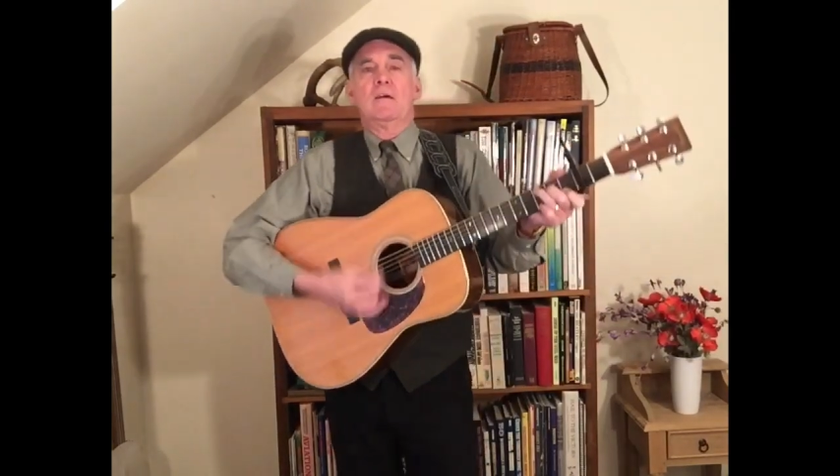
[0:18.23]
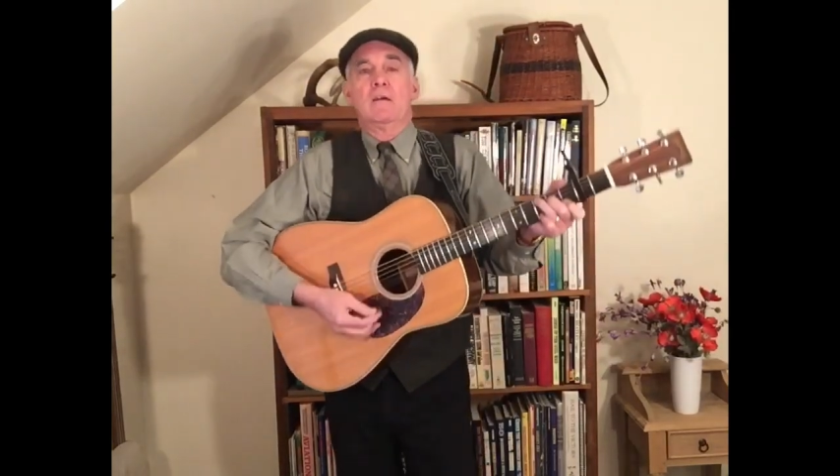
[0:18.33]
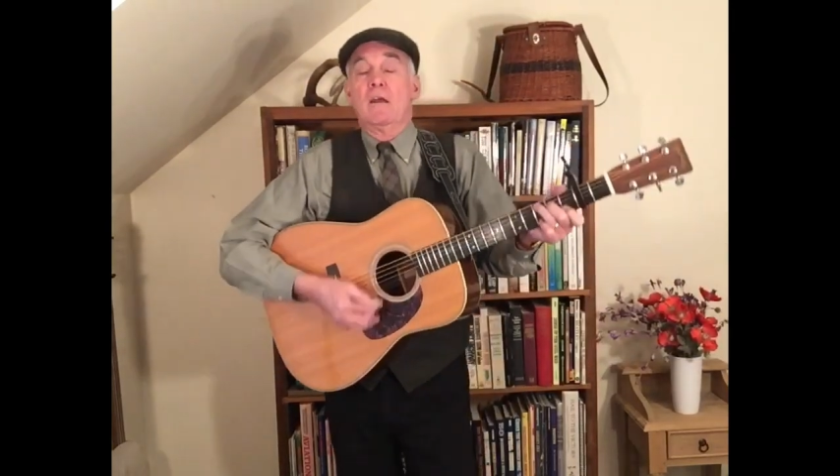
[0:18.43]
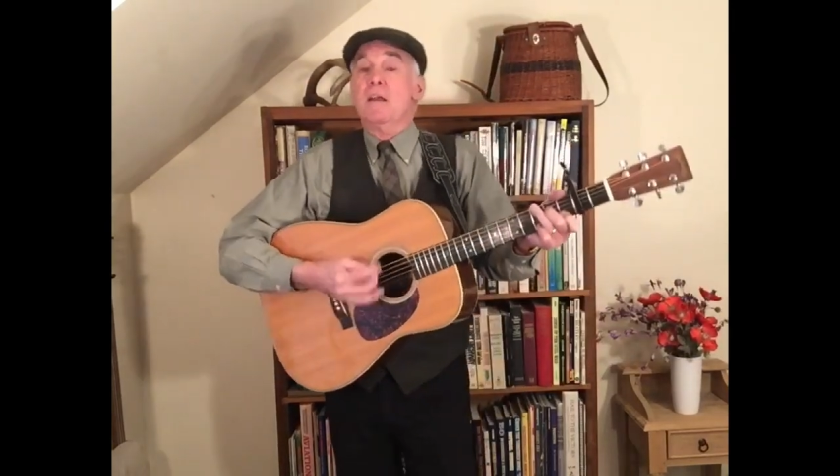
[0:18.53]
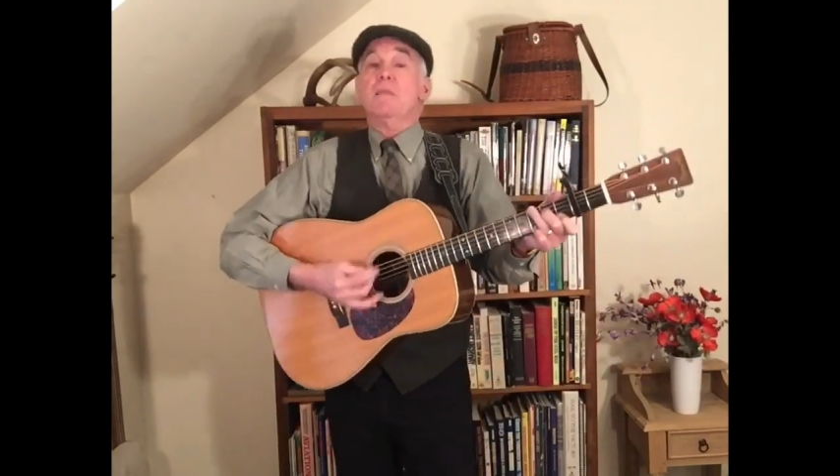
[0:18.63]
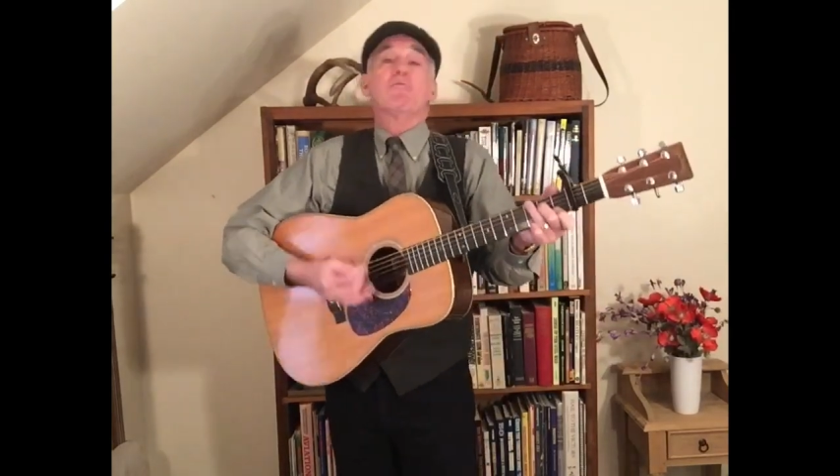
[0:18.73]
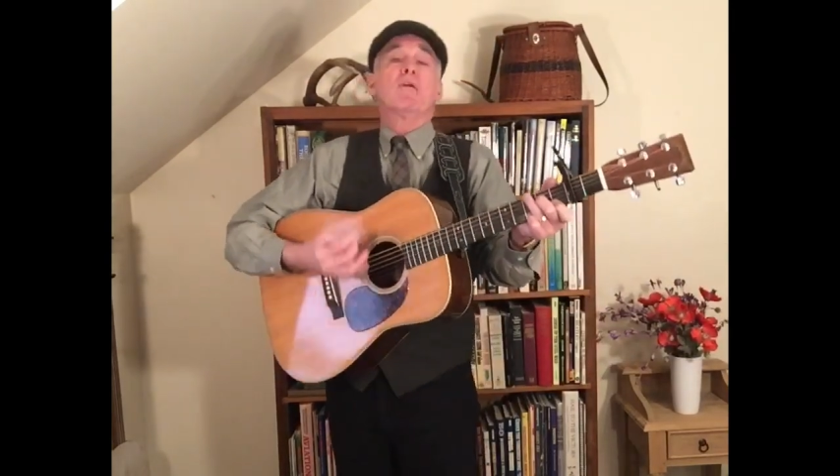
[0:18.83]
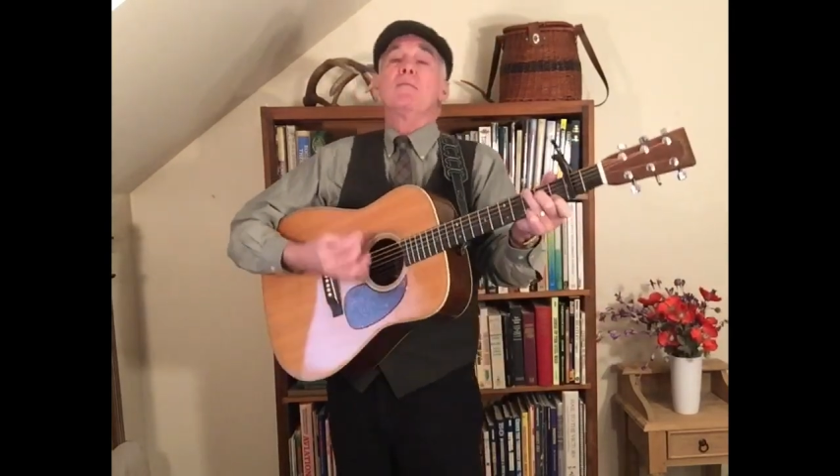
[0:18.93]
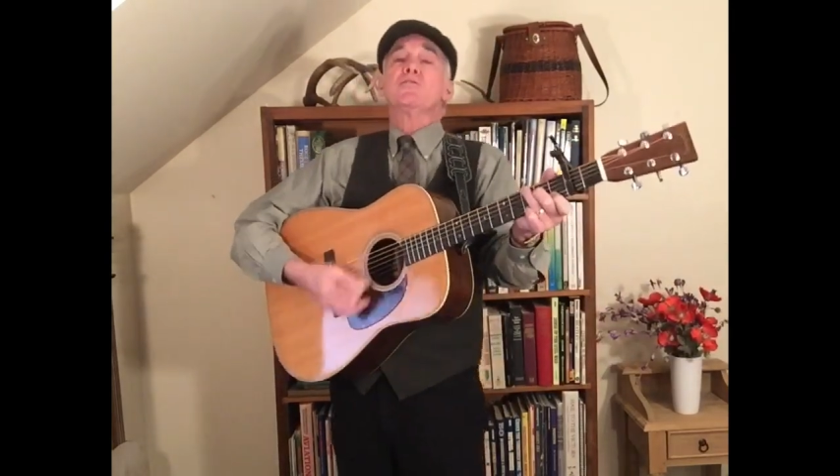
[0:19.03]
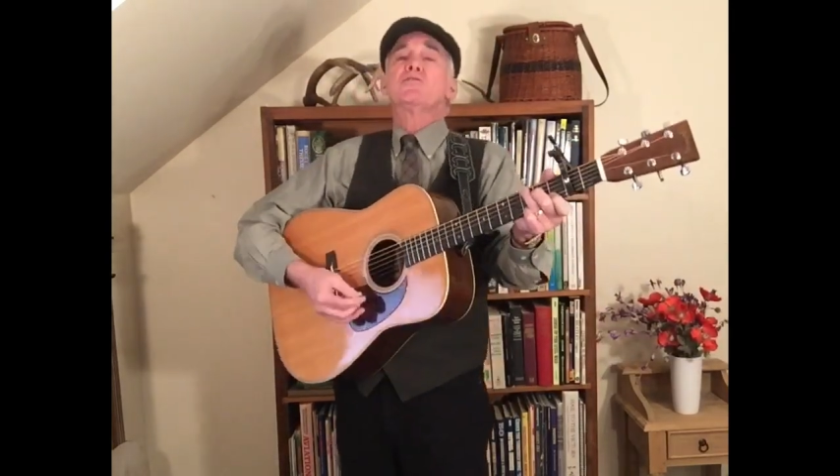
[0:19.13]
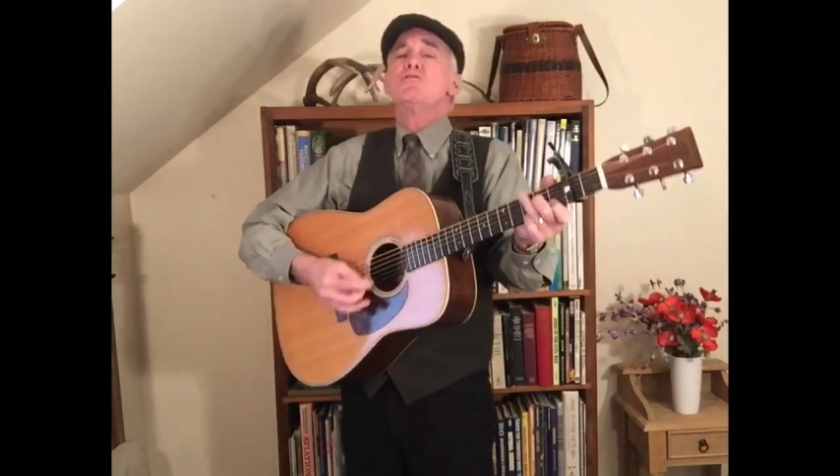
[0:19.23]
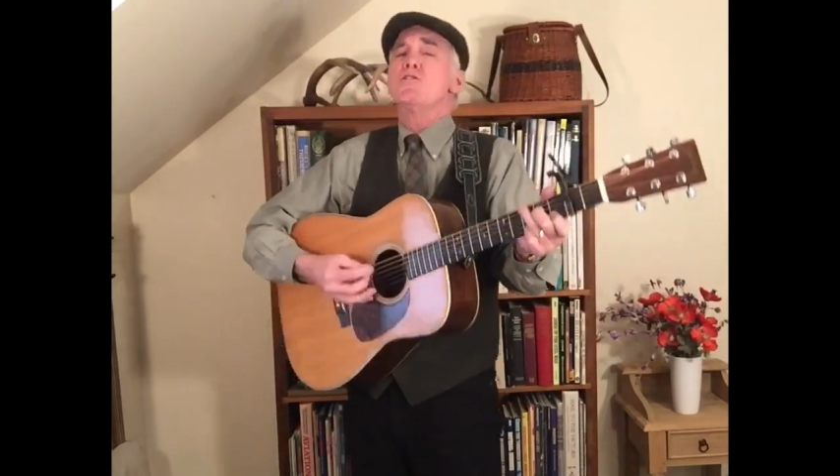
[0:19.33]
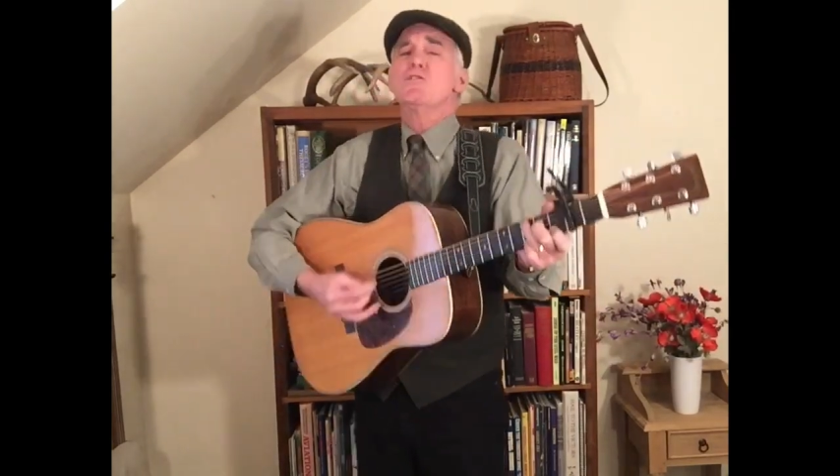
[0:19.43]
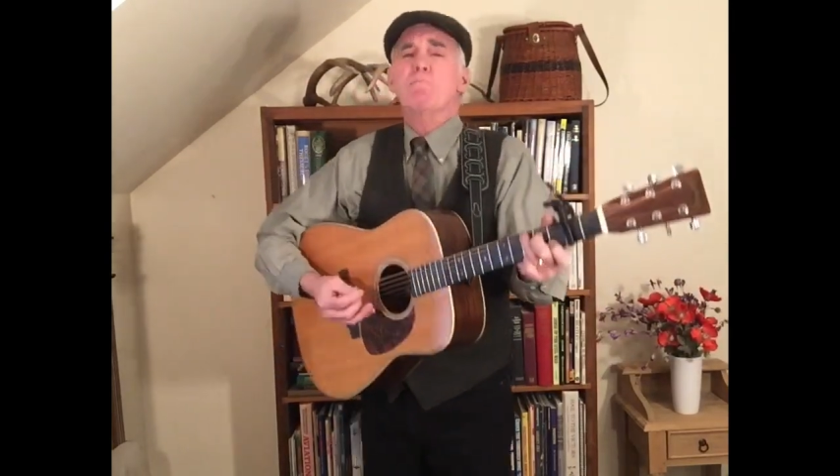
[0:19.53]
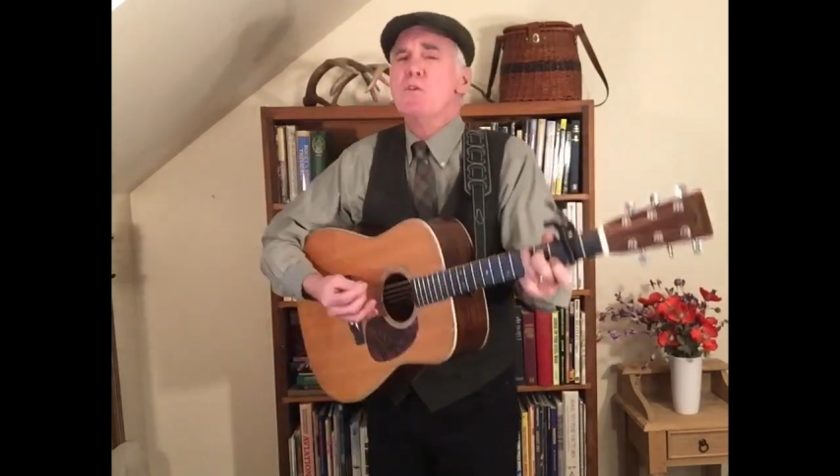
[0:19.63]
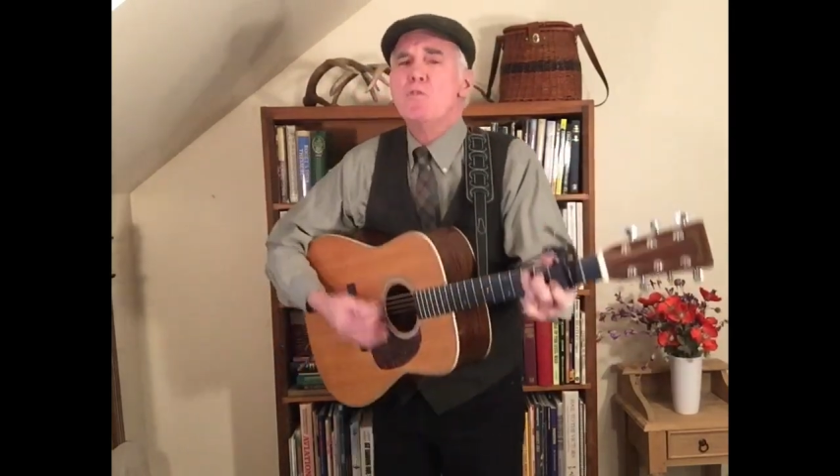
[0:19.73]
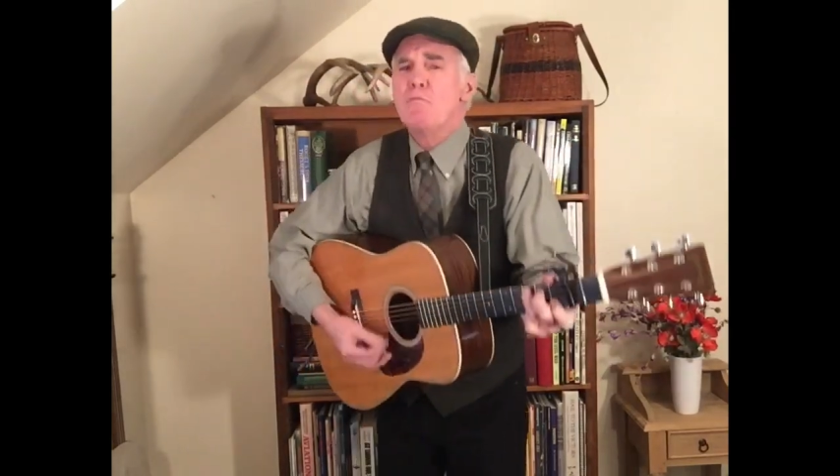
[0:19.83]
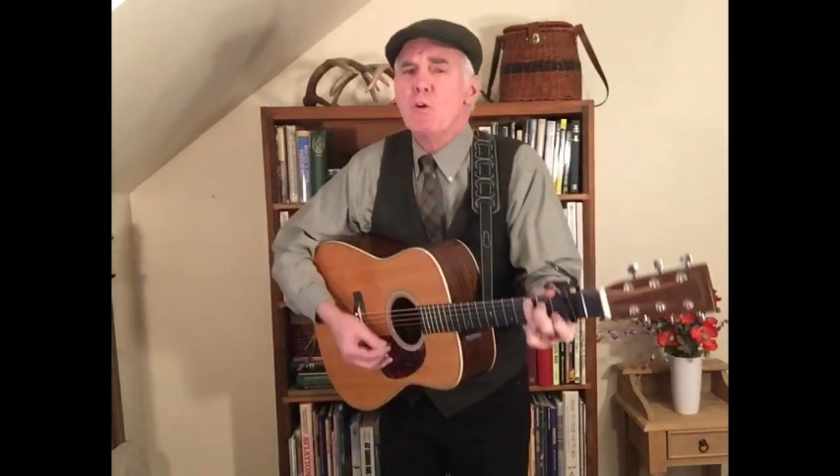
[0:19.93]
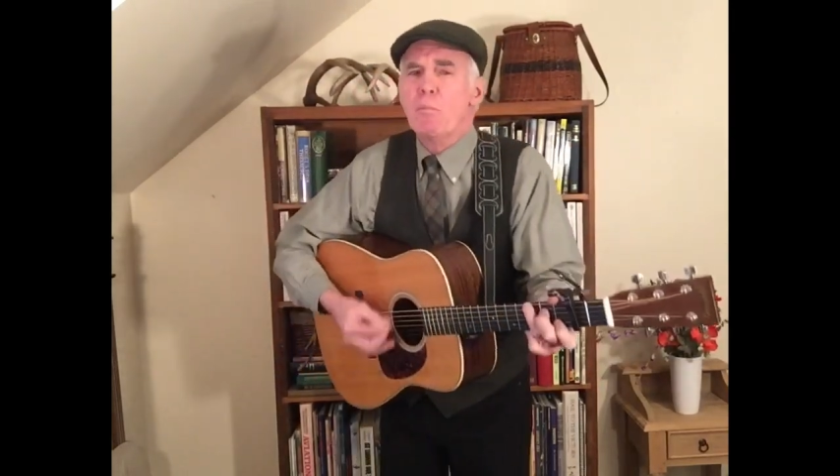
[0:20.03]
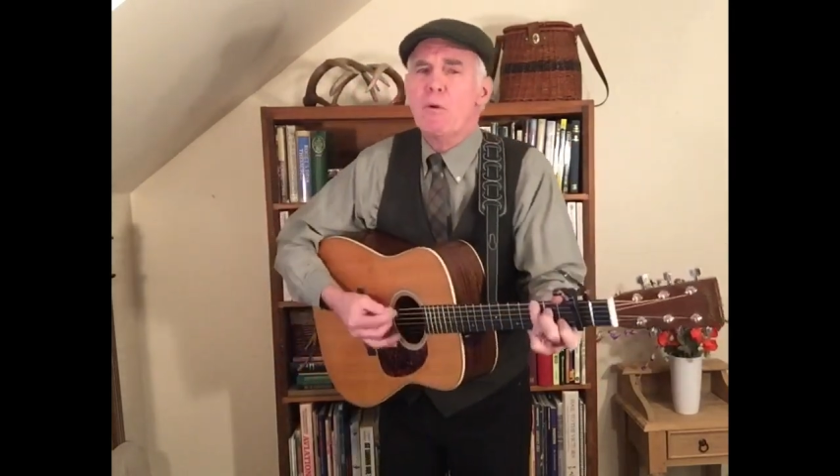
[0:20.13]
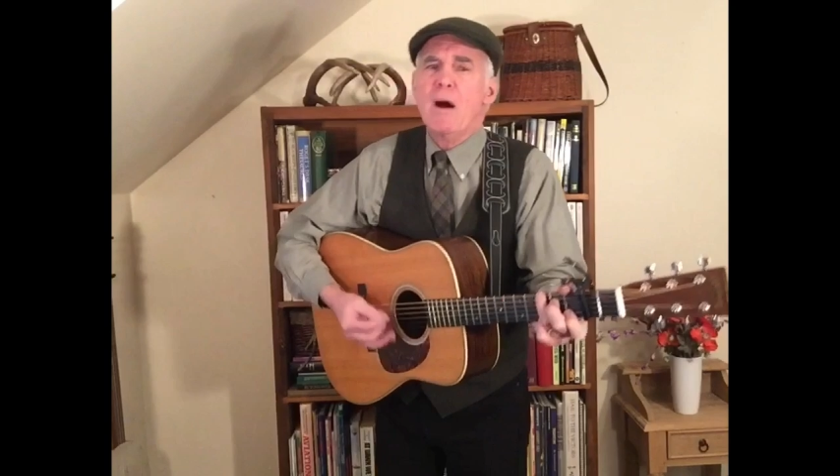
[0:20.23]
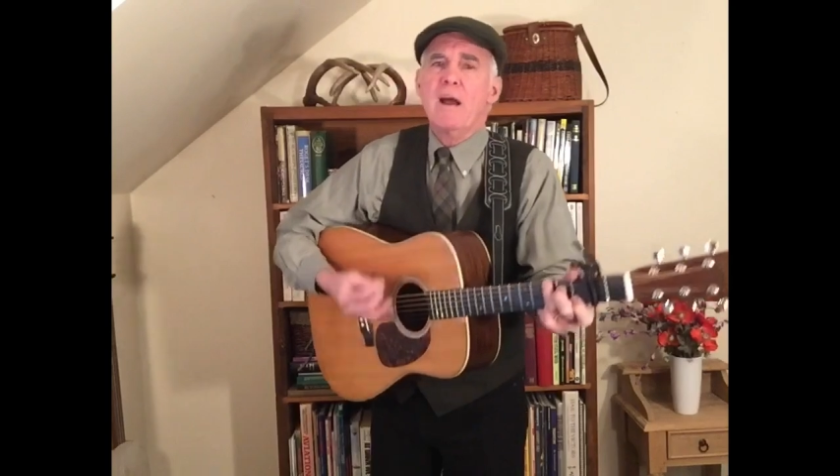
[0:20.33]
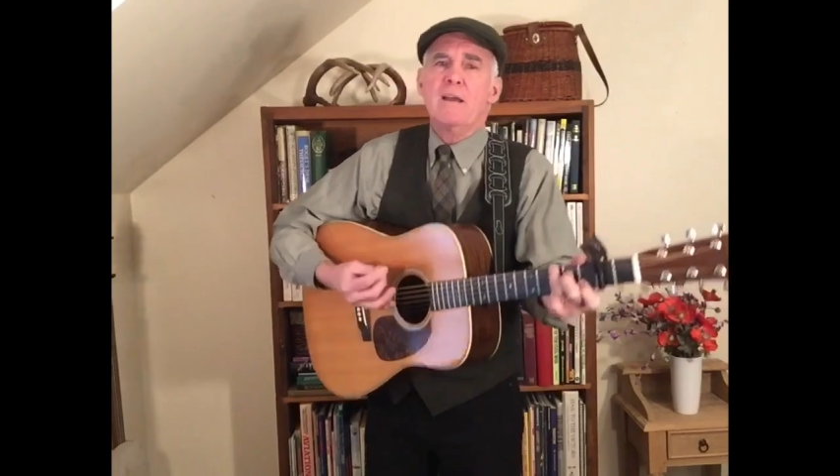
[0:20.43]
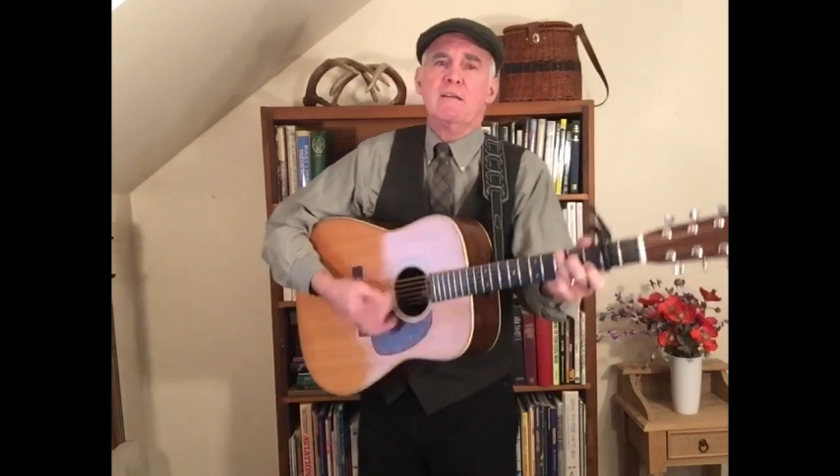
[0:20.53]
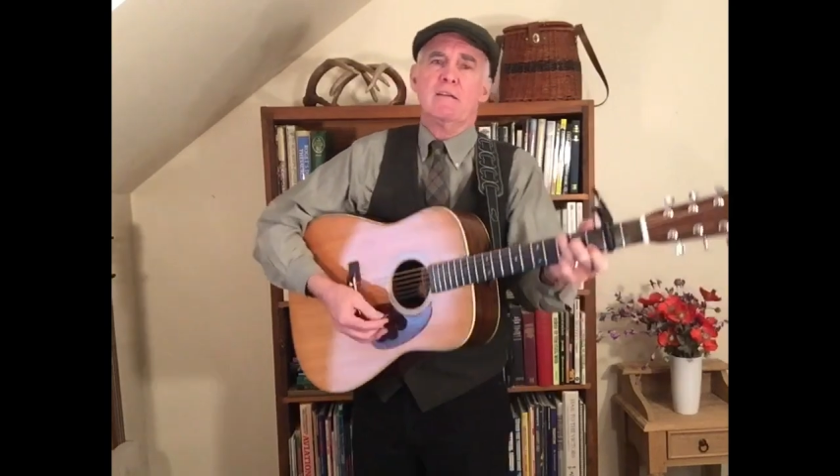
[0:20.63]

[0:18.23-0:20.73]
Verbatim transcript: And he promises his beautiful bride